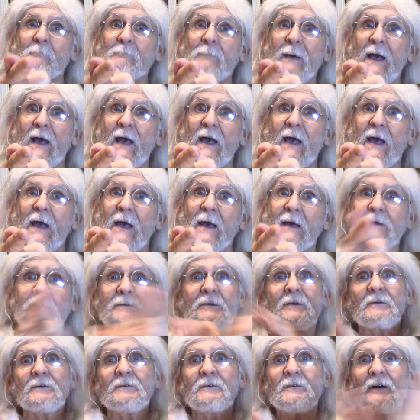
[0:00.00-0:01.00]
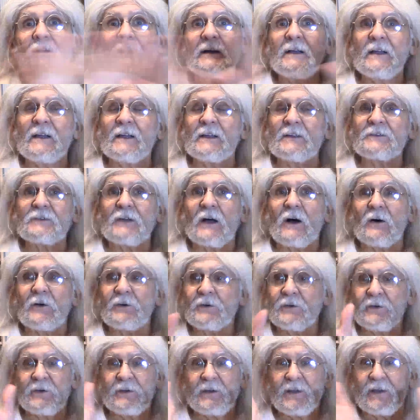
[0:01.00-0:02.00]
Bam? It's all
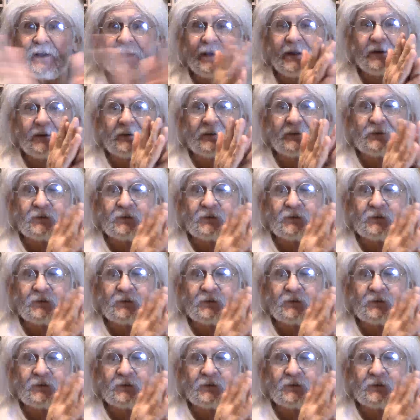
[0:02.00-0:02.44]
good here.